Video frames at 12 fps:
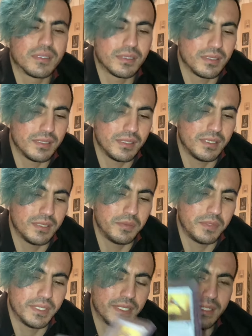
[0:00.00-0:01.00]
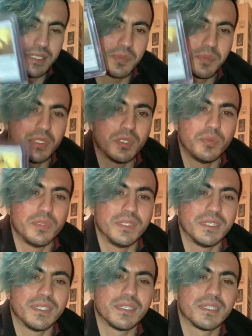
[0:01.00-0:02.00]
And we had
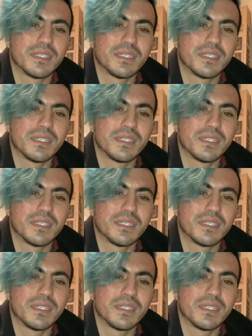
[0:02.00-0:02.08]
Spellbook.